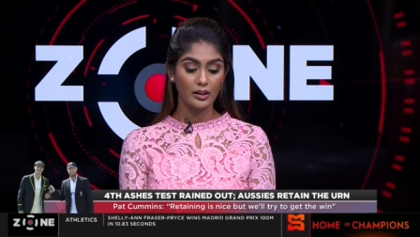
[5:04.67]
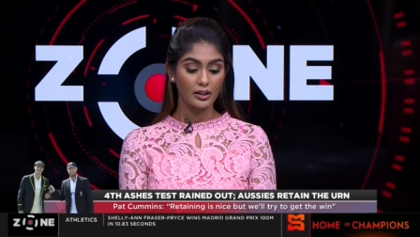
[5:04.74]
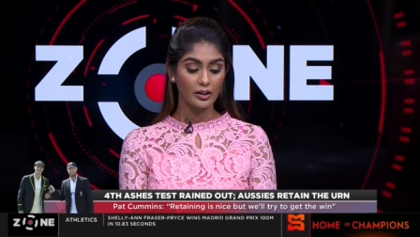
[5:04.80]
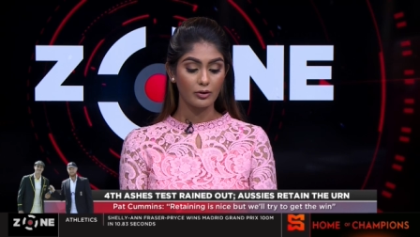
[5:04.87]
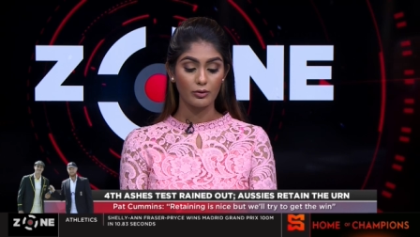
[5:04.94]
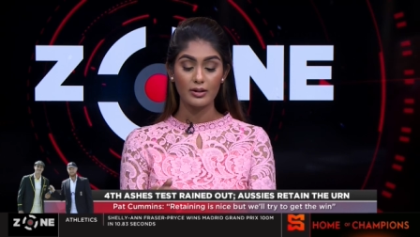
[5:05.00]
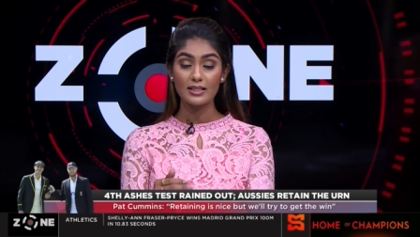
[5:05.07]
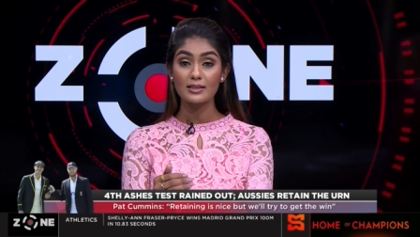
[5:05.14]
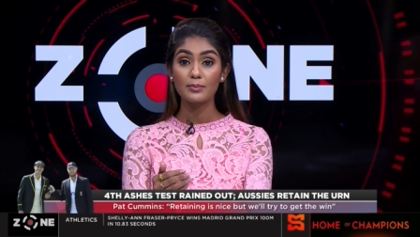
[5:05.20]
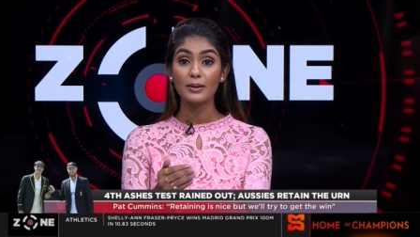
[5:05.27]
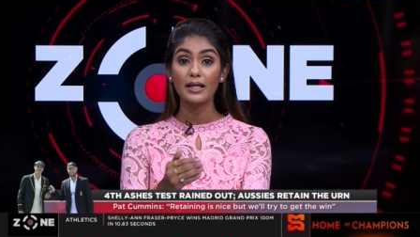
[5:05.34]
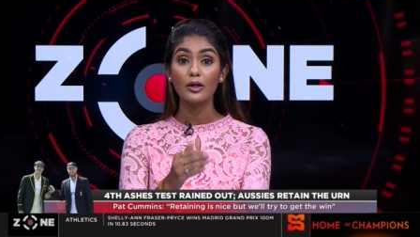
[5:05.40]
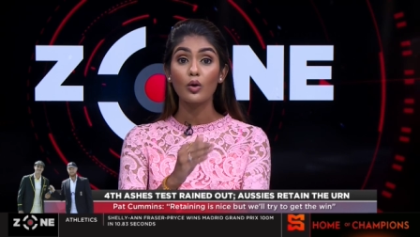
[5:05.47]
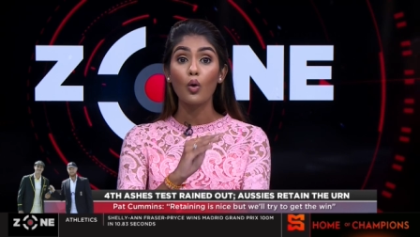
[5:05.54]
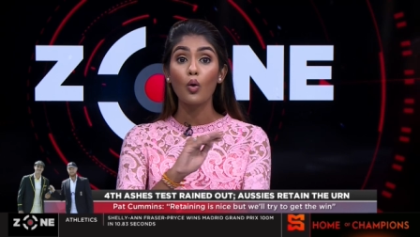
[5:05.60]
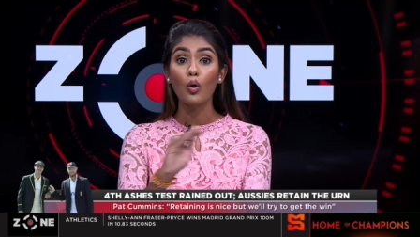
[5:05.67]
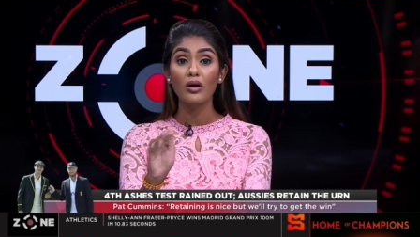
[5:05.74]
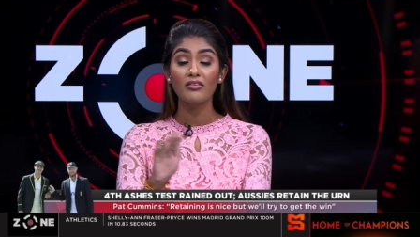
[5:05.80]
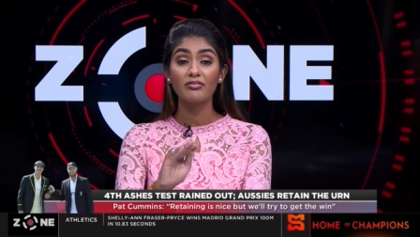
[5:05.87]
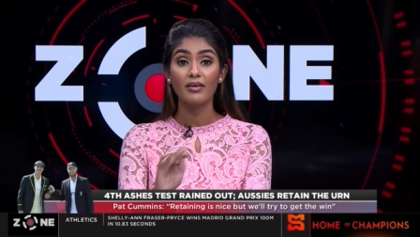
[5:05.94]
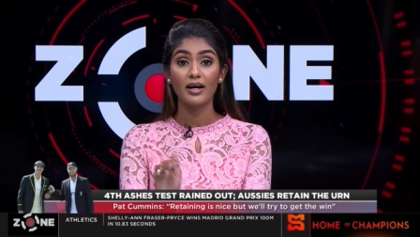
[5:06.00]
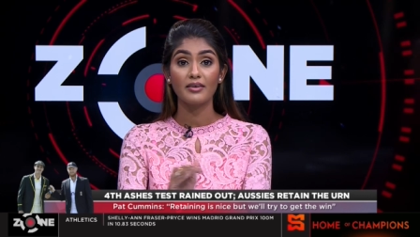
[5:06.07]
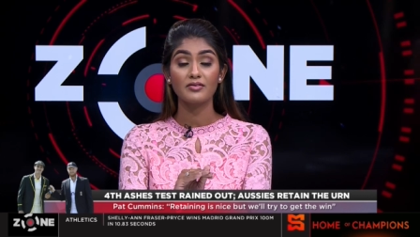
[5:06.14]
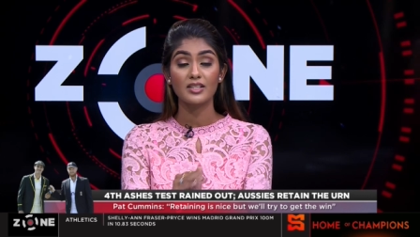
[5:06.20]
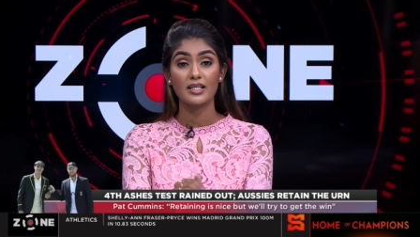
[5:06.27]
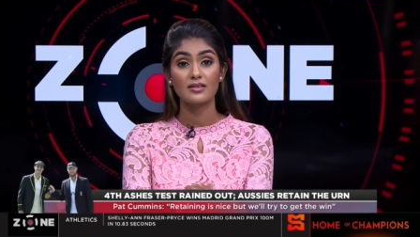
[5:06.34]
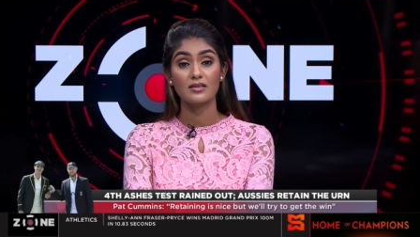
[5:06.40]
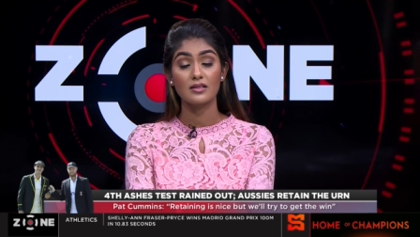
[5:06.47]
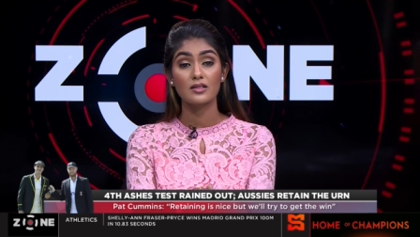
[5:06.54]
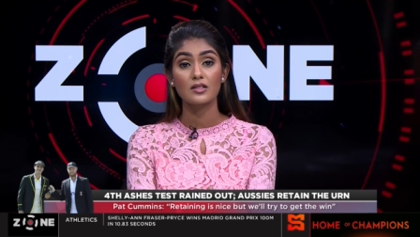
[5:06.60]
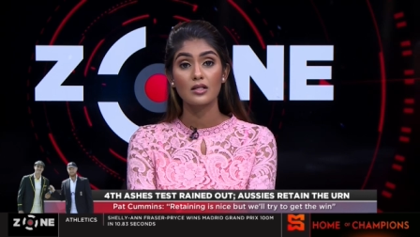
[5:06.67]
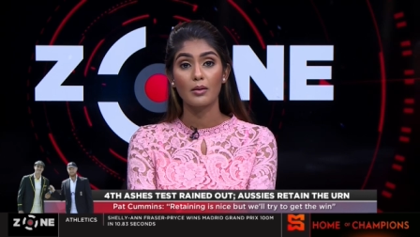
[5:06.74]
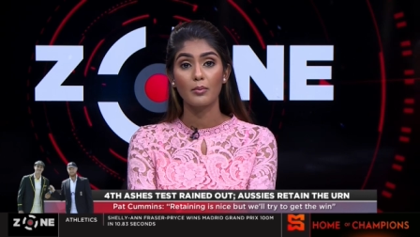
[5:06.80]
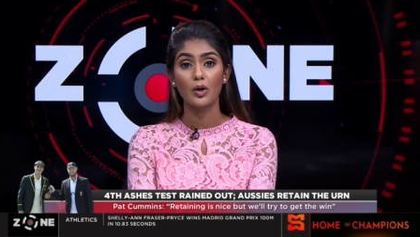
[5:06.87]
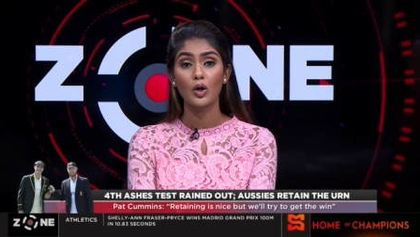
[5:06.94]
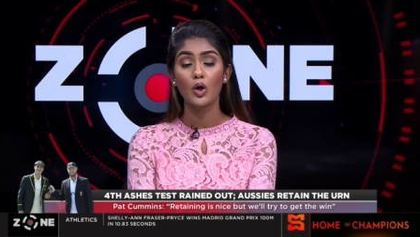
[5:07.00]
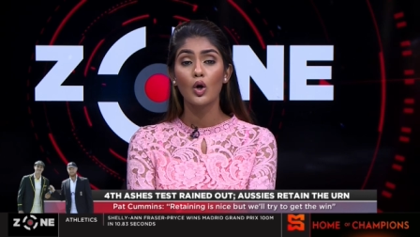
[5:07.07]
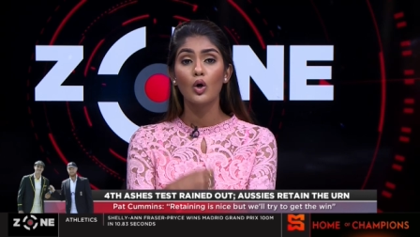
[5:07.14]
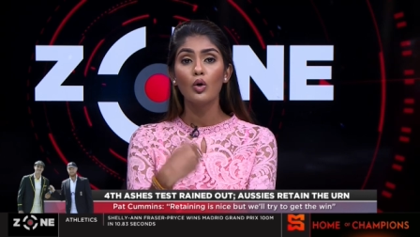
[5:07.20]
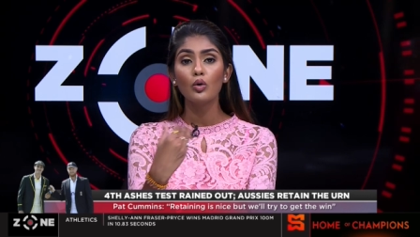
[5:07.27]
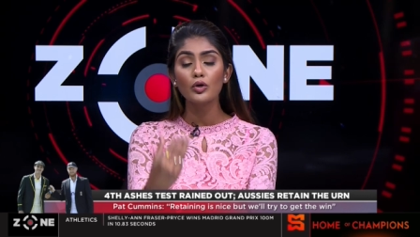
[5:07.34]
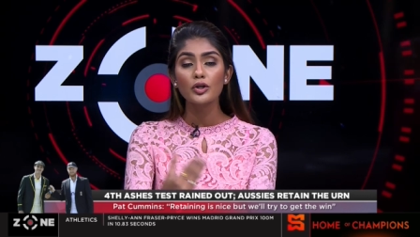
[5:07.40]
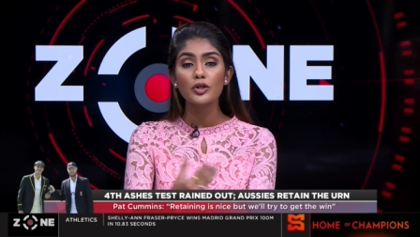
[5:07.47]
you know, he's played all five tests this summer. Who do